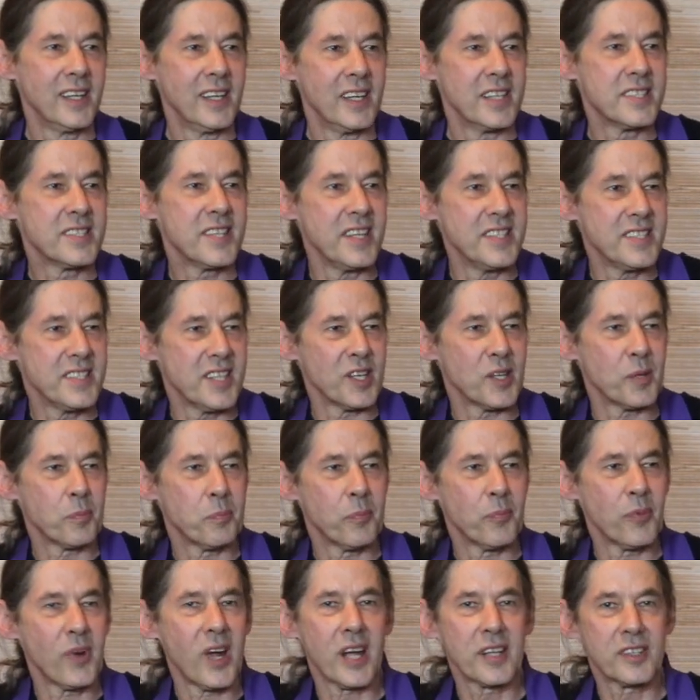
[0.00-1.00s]
It's easy to
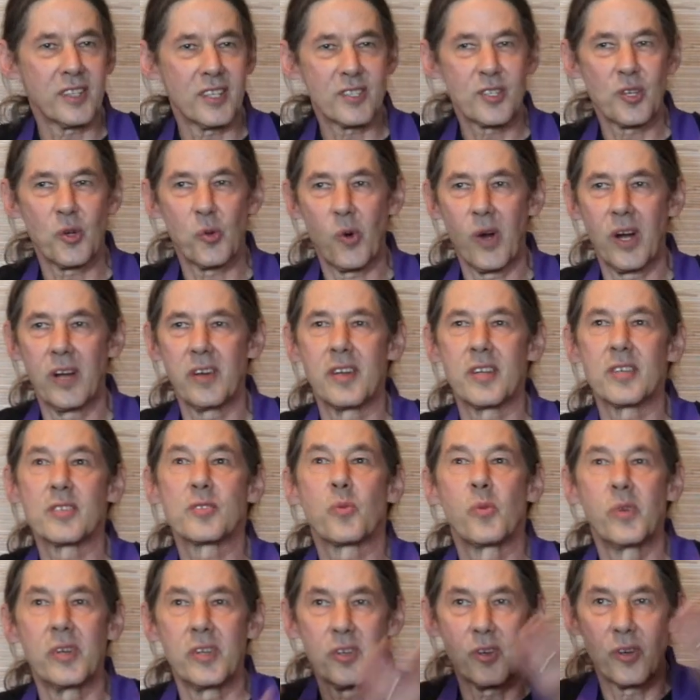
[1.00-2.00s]
practice
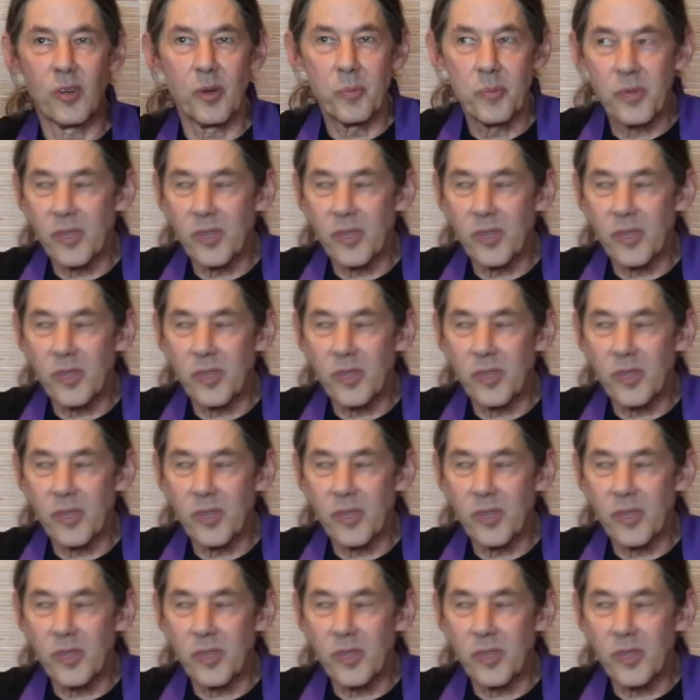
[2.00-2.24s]
awareness when you're in a